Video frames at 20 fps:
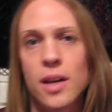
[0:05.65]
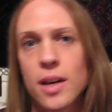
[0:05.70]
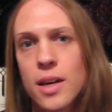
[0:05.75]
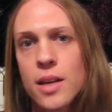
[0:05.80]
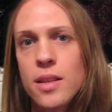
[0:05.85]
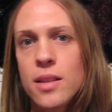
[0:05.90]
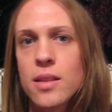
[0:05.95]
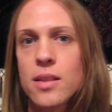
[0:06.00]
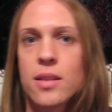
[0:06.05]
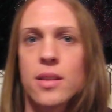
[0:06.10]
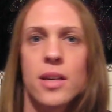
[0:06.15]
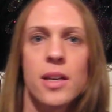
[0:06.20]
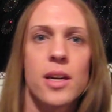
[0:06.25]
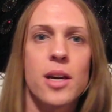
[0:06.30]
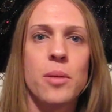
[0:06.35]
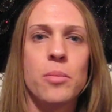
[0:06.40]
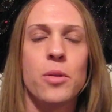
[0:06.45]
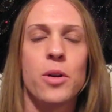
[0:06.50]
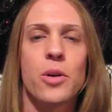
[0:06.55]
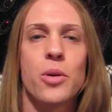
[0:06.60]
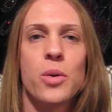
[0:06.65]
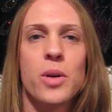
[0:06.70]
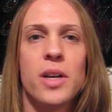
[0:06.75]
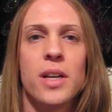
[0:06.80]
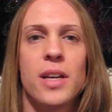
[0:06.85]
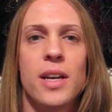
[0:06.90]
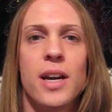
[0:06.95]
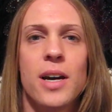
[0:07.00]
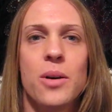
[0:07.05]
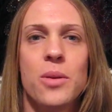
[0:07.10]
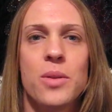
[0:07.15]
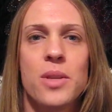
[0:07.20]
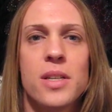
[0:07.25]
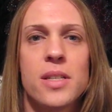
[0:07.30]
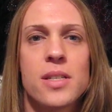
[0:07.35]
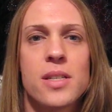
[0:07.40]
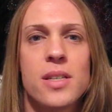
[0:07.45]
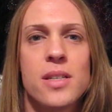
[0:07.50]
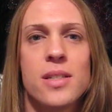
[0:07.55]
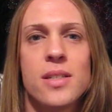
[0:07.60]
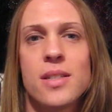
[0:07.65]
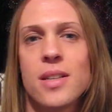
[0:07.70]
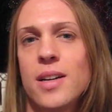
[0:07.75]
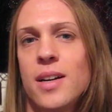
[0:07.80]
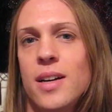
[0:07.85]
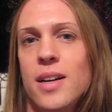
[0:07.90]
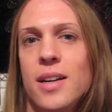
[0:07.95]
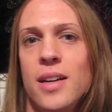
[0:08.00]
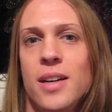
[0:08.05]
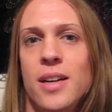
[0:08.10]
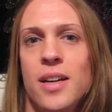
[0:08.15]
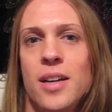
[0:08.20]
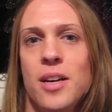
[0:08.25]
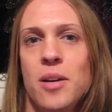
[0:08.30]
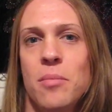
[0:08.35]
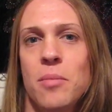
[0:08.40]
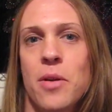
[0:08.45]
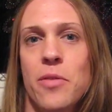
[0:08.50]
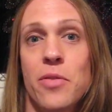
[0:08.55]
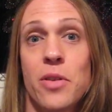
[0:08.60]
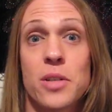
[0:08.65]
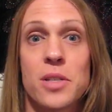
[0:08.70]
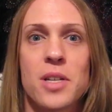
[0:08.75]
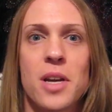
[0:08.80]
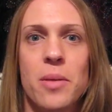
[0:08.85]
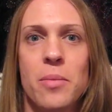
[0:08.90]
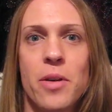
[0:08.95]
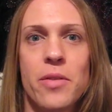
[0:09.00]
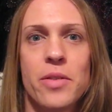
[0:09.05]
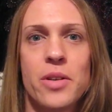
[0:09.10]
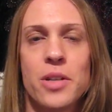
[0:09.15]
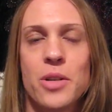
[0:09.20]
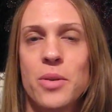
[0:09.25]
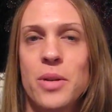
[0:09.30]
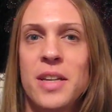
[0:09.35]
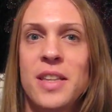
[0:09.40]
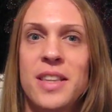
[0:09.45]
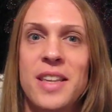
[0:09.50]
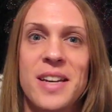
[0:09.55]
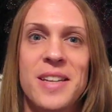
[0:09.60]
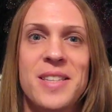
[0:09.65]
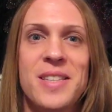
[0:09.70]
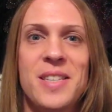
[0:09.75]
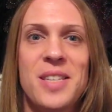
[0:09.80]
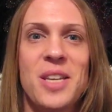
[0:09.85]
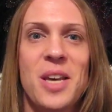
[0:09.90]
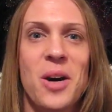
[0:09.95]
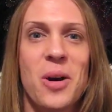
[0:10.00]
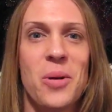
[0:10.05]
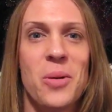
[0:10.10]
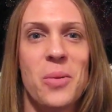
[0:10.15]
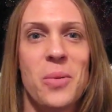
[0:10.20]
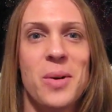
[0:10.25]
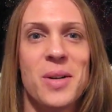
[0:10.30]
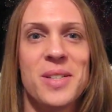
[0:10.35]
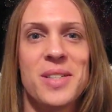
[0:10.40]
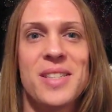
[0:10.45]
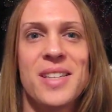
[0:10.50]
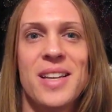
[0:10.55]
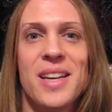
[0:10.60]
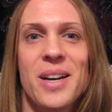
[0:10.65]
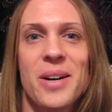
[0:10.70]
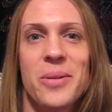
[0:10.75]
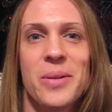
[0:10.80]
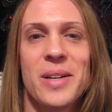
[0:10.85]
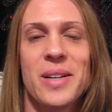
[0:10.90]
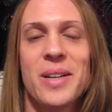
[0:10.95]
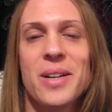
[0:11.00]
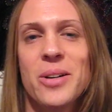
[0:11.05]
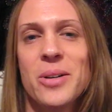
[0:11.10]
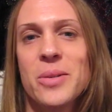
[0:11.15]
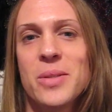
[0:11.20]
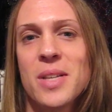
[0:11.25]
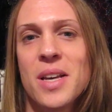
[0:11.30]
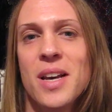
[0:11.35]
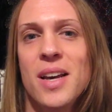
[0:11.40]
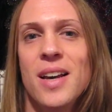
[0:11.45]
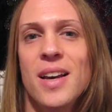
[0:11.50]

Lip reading: I think I'm recording now. This is my first time ever doing this, so we'll see how it goes.